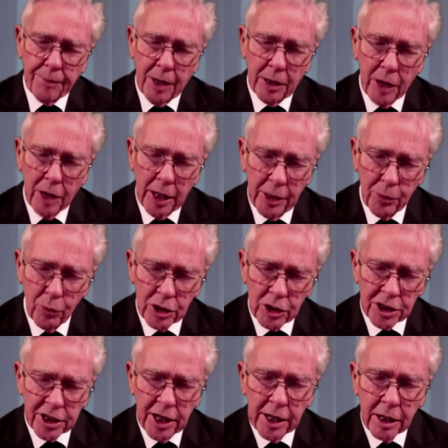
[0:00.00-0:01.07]
but it
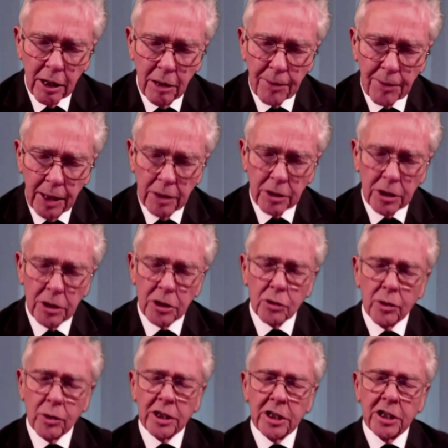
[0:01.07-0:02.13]
would take about
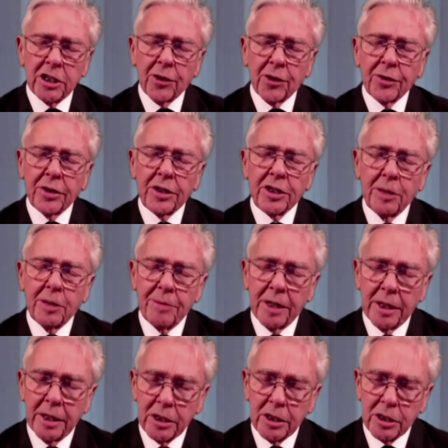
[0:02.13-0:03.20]
20 to 30
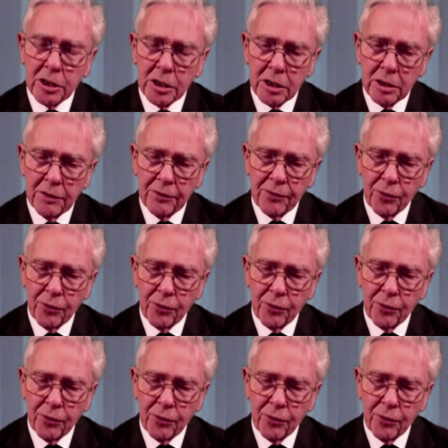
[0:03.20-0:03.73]
minutes